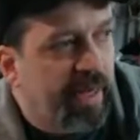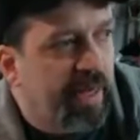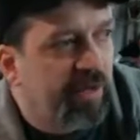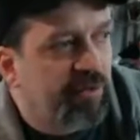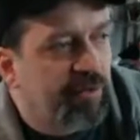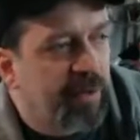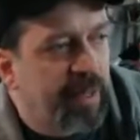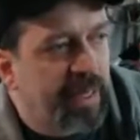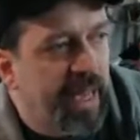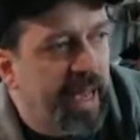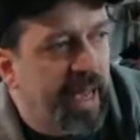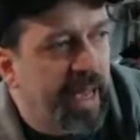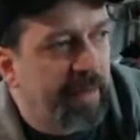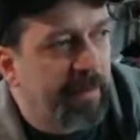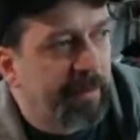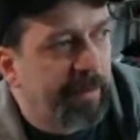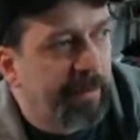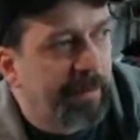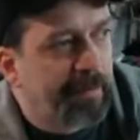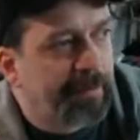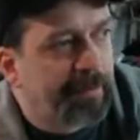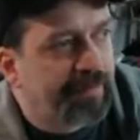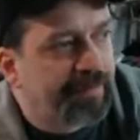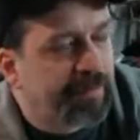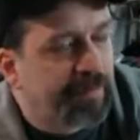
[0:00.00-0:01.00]
I guess we
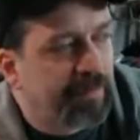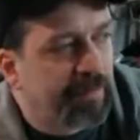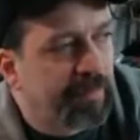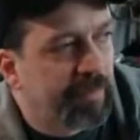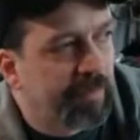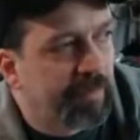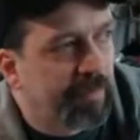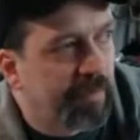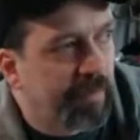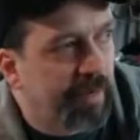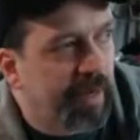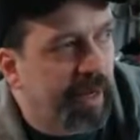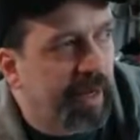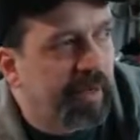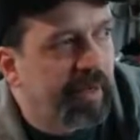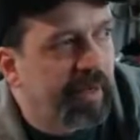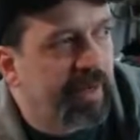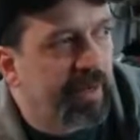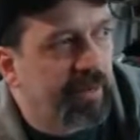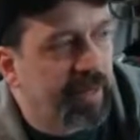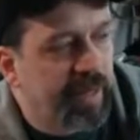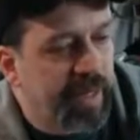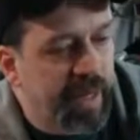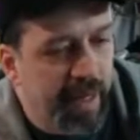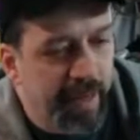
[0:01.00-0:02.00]
can.
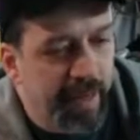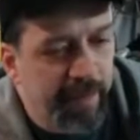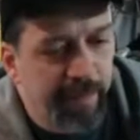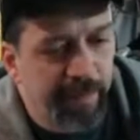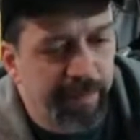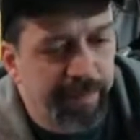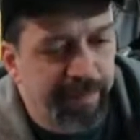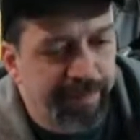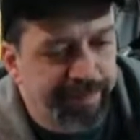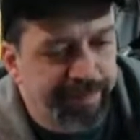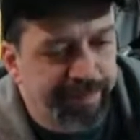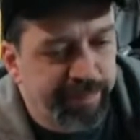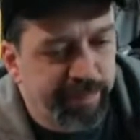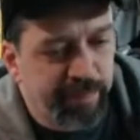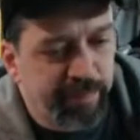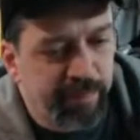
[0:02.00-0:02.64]
I think we can.